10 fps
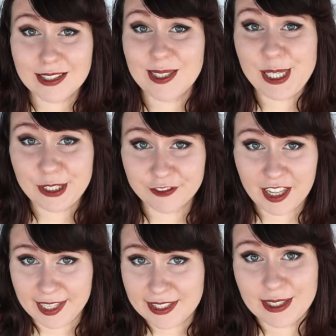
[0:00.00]
the Silicon
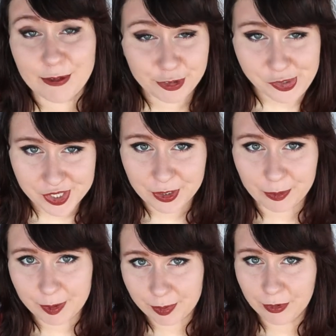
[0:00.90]
Valley, it's San Francisco,
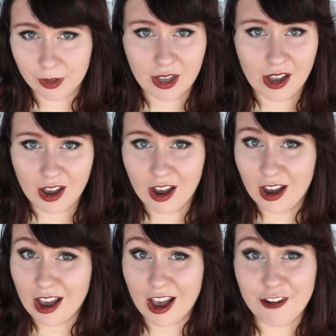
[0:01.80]
people
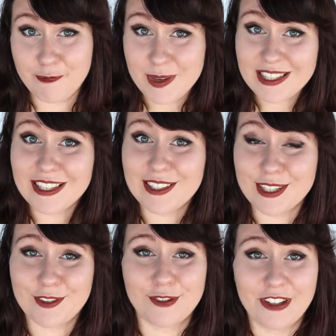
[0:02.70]
have
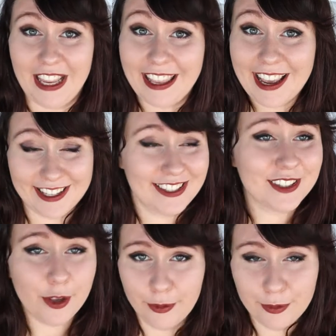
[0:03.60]
businesses to run, I guess.
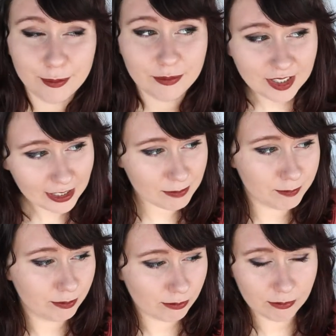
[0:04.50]
So that
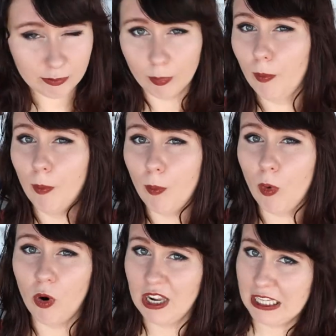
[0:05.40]

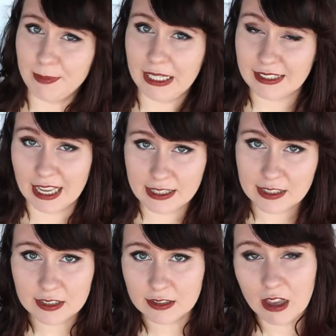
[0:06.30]
more or less makes
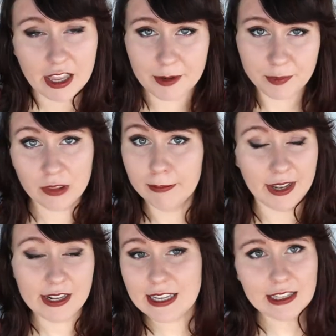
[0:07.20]
sense, and I'm not
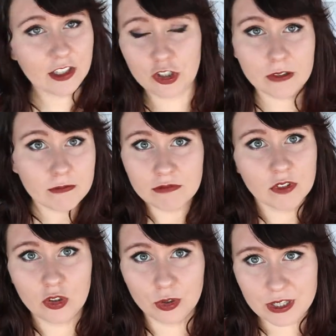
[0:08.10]
mad at that, I just
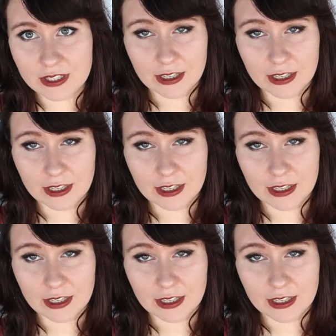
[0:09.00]
noticed